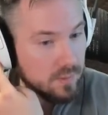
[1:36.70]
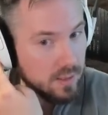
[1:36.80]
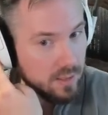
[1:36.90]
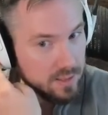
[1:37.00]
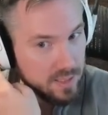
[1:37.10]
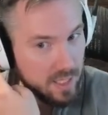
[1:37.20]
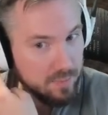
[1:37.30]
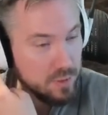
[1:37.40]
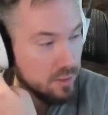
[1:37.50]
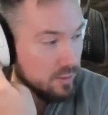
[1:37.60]
It's
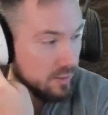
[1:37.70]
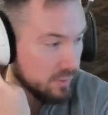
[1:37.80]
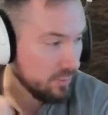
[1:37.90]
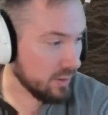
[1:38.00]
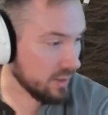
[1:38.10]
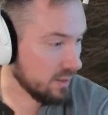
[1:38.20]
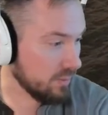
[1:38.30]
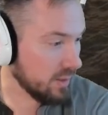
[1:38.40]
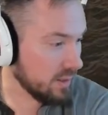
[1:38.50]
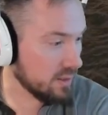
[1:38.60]
absolutely between the
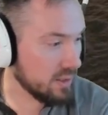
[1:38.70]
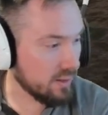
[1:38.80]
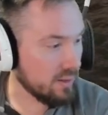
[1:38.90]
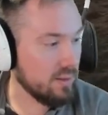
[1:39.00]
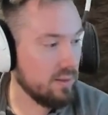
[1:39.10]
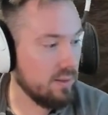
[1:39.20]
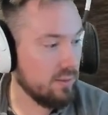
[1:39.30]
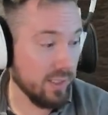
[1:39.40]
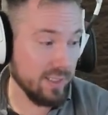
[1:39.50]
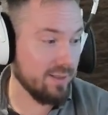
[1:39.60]
keyboard and the chair.
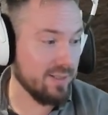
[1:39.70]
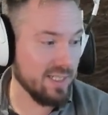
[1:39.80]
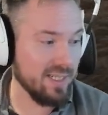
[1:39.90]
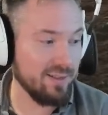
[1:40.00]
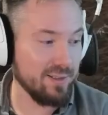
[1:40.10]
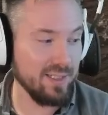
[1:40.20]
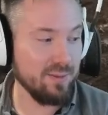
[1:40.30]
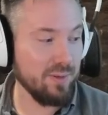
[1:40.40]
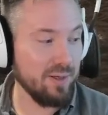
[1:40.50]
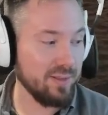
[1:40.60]
Ragnar is inherently
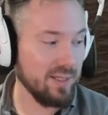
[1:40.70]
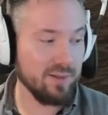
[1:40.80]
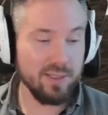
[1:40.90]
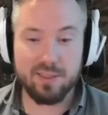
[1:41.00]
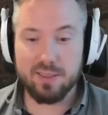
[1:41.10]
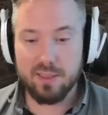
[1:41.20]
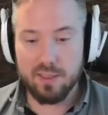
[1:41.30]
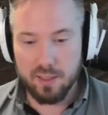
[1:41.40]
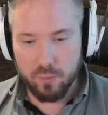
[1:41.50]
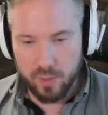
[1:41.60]
underpowered. Yeah, right?
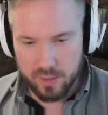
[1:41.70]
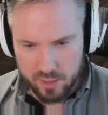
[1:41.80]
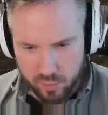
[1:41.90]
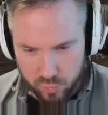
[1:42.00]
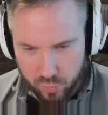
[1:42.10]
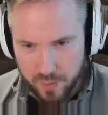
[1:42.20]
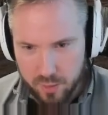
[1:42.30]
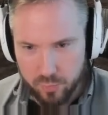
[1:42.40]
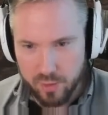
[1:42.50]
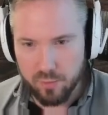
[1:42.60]
Wait, is your torpedo
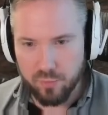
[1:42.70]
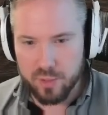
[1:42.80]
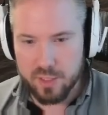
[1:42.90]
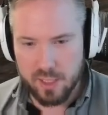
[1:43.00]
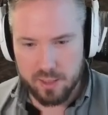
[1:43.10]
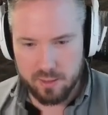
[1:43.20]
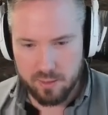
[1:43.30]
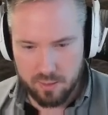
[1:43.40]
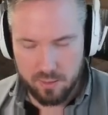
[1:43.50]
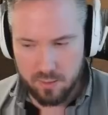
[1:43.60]
reload 30
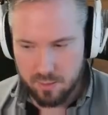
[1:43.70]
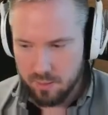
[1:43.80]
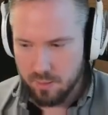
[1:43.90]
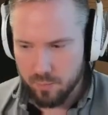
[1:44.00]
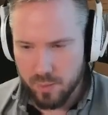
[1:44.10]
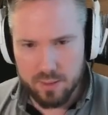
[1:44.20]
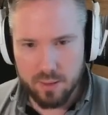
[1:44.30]
seconds? What?